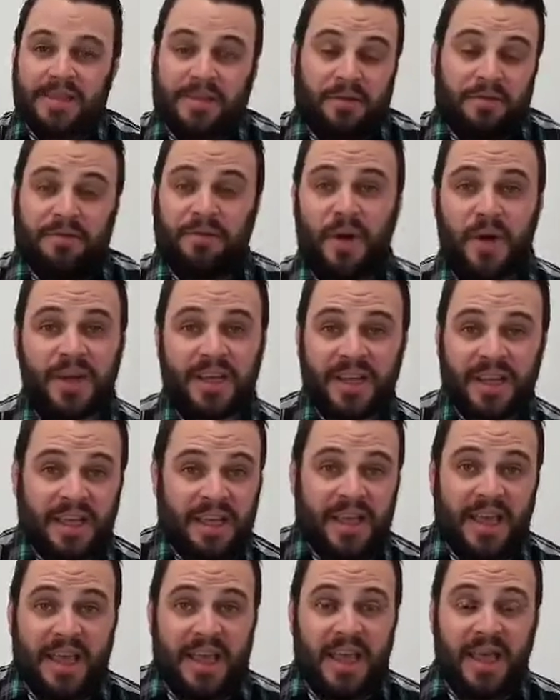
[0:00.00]
to
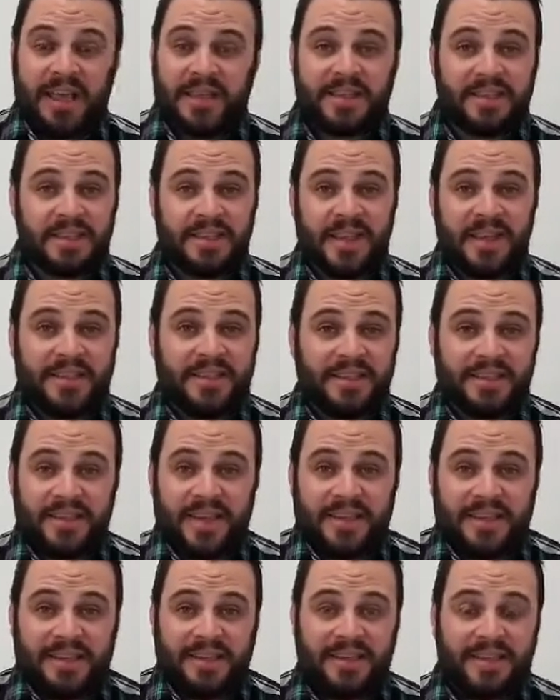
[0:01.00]
funding,
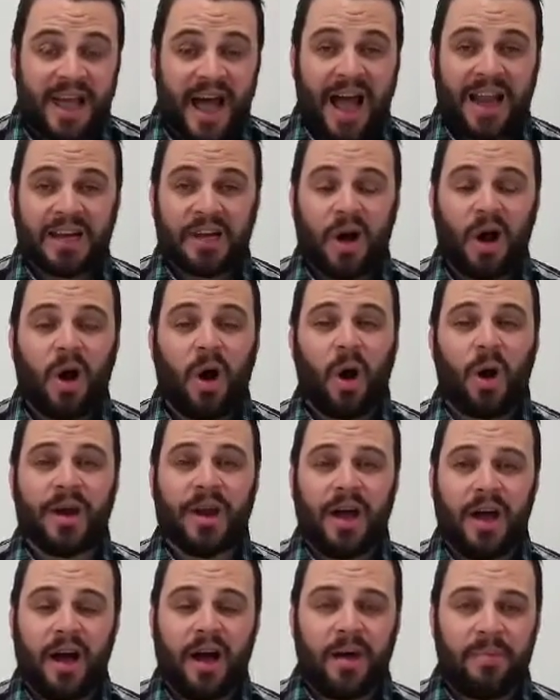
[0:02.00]
it's not
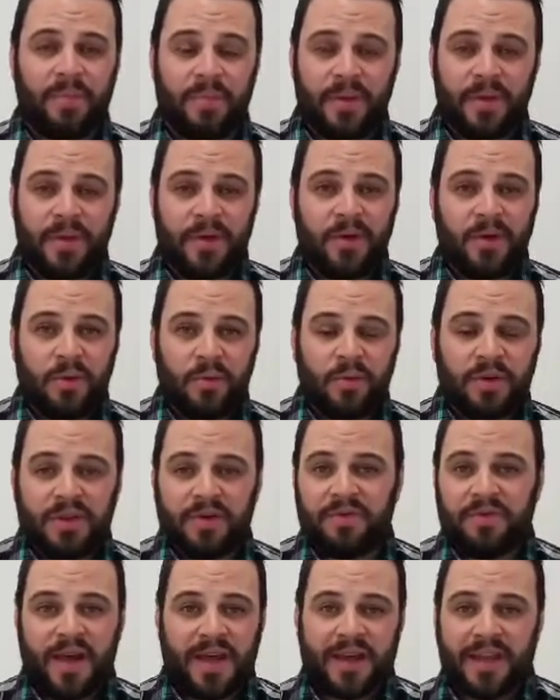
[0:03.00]
caught up with
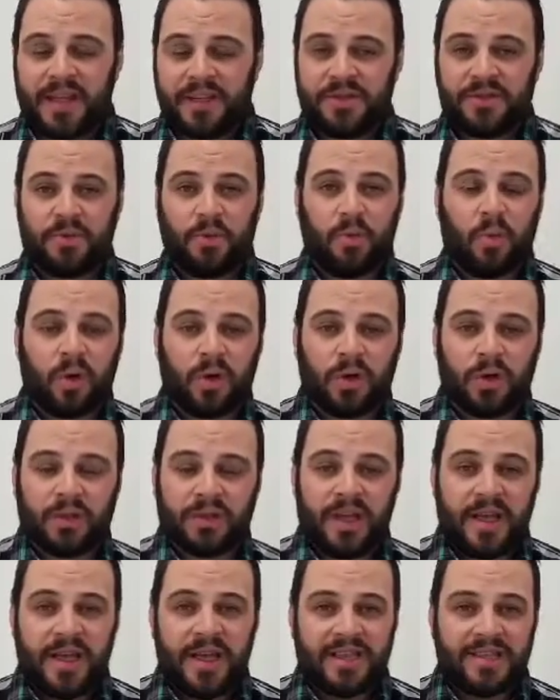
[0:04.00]
the financial
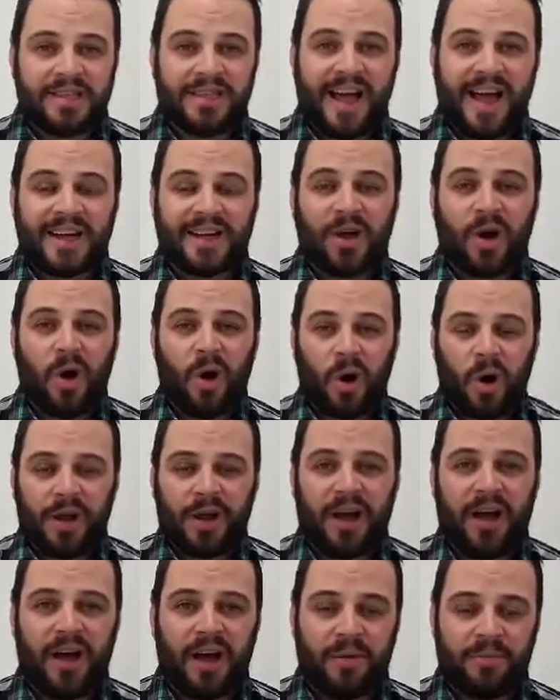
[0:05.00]
world. It's not
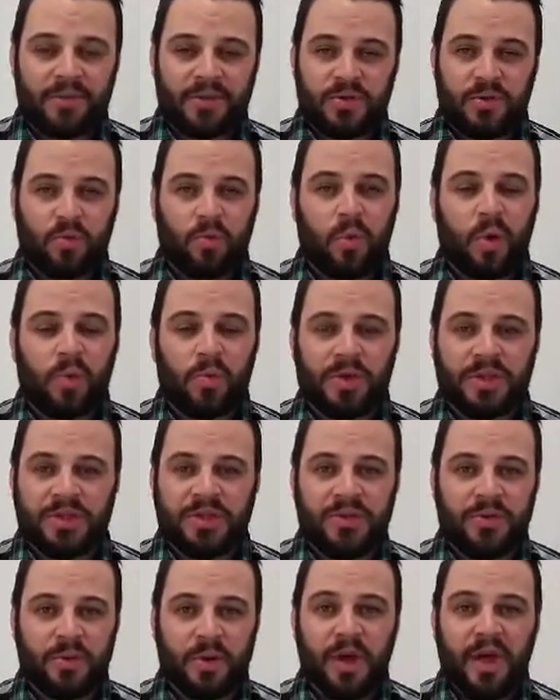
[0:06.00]
caught up to what we
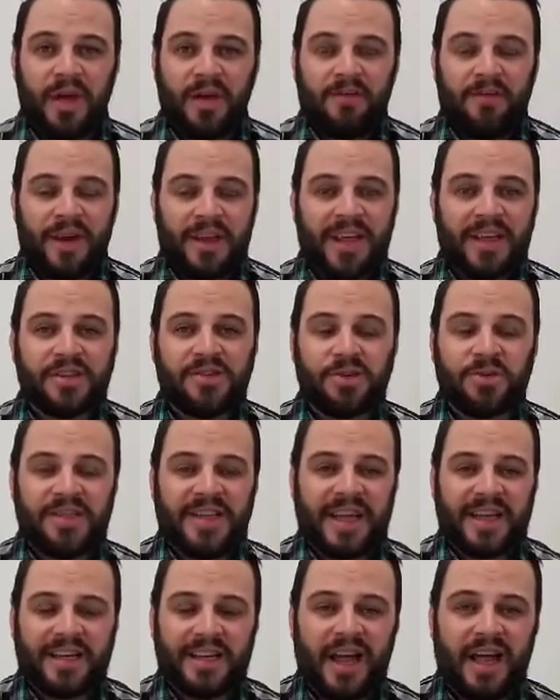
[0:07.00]
do. Financial
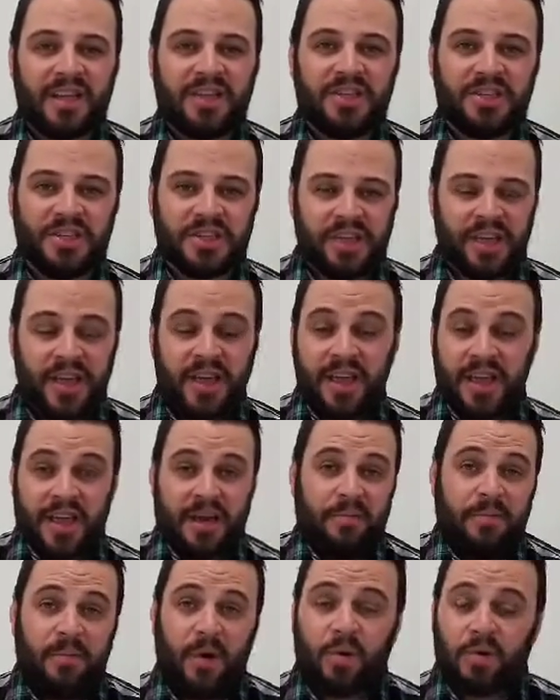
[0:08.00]
technology
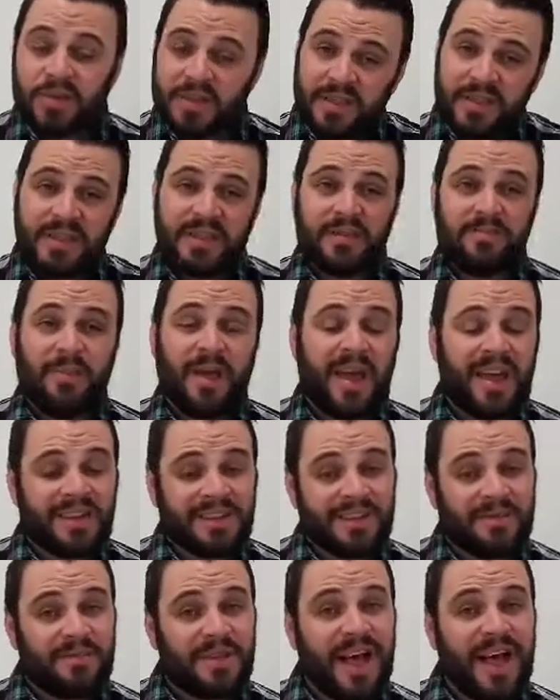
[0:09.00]
in most of these
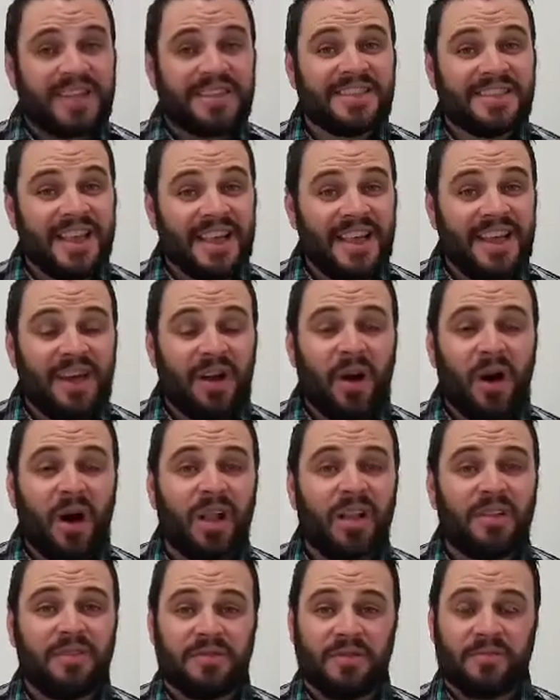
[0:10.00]
banks, I'm not saying
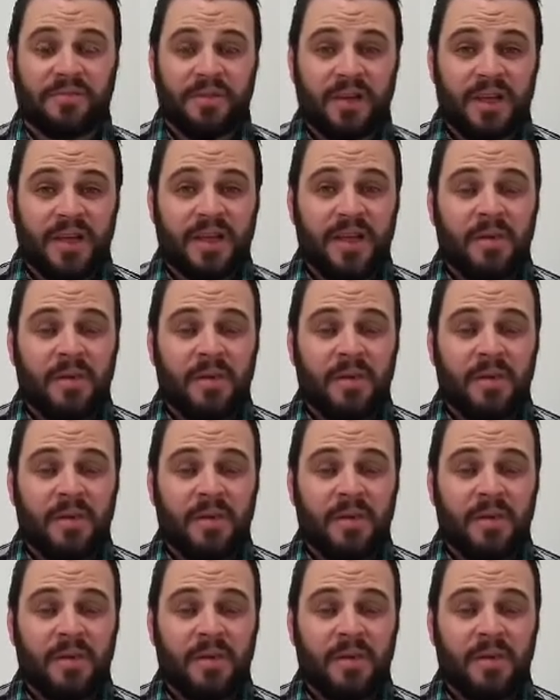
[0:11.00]
all of them,